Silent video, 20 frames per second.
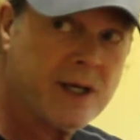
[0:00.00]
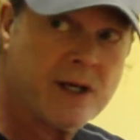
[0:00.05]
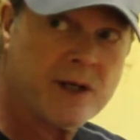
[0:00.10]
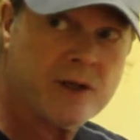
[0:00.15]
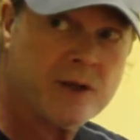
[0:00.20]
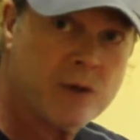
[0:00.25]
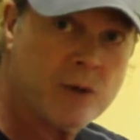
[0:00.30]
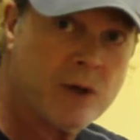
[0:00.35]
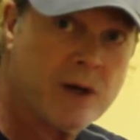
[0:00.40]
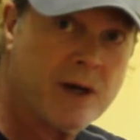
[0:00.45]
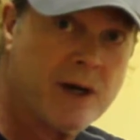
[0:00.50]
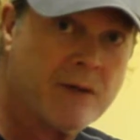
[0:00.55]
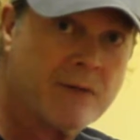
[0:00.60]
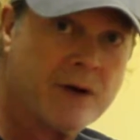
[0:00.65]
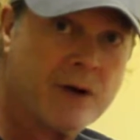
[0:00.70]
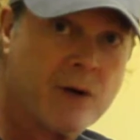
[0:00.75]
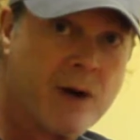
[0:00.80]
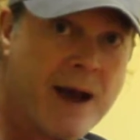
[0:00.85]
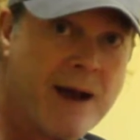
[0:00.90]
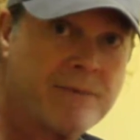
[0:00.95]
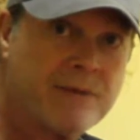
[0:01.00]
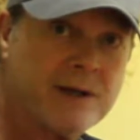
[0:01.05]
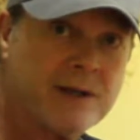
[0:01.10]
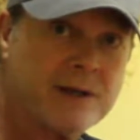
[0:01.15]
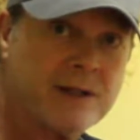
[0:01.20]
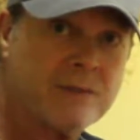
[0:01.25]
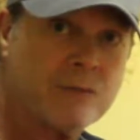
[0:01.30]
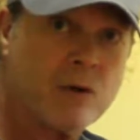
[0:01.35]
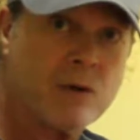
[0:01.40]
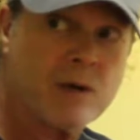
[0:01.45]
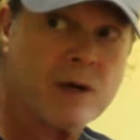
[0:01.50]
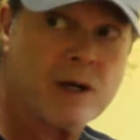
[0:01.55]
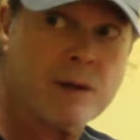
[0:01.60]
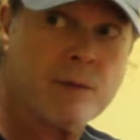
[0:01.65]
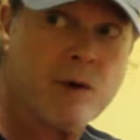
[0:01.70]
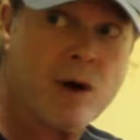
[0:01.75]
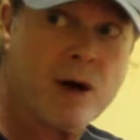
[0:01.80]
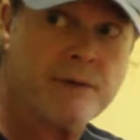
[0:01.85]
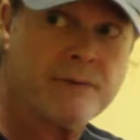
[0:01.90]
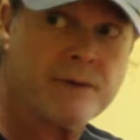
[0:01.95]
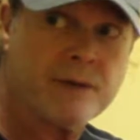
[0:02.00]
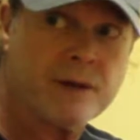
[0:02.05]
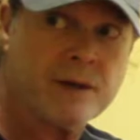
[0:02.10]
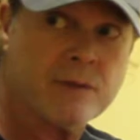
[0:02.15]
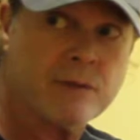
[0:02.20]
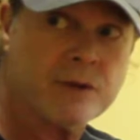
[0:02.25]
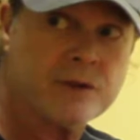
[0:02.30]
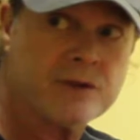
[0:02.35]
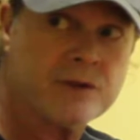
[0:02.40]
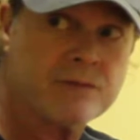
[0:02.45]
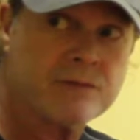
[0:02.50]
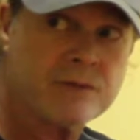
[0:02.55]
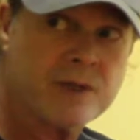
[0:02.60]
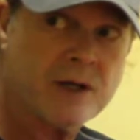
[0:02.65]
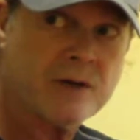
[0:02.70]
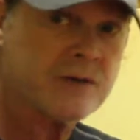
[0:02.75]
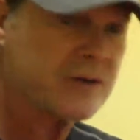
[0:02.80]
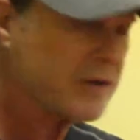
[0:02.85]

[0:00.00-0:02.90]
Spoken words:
it, you will have a graphic that won't come off here, which tells